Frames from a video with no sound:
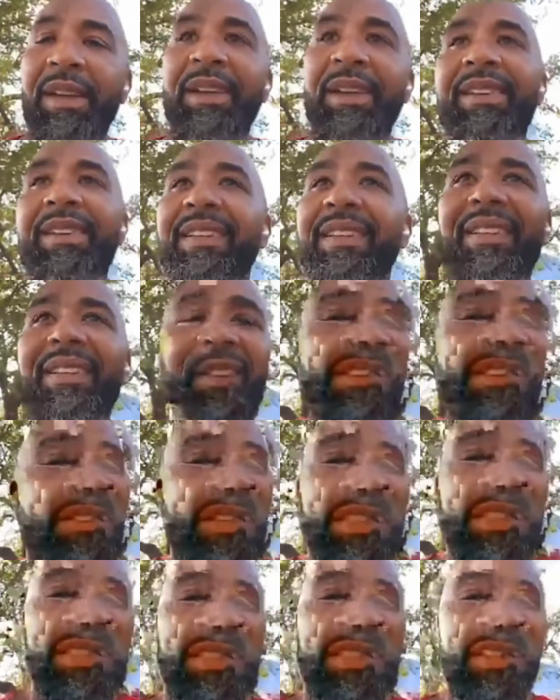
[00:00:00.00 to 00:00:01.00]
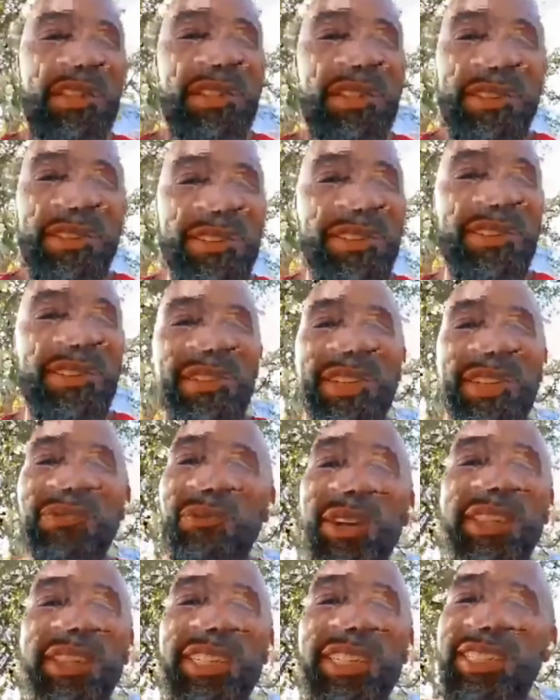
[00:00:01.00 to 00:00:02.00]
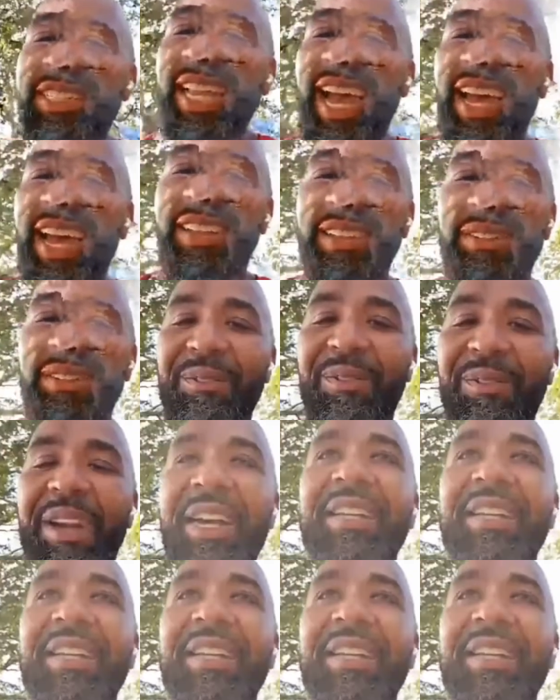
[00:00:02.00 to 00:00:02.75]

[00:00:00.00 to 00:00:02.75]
is really solid, right?